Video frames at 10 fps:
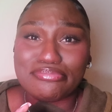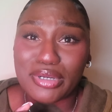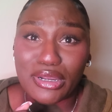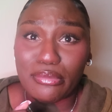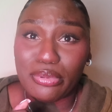
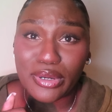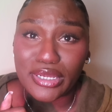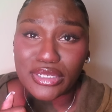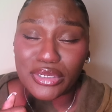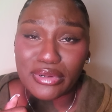book
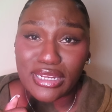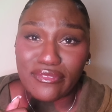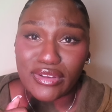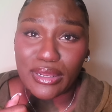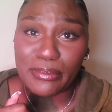report or
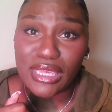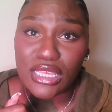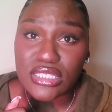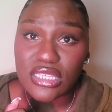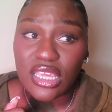whatever,
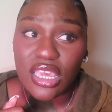because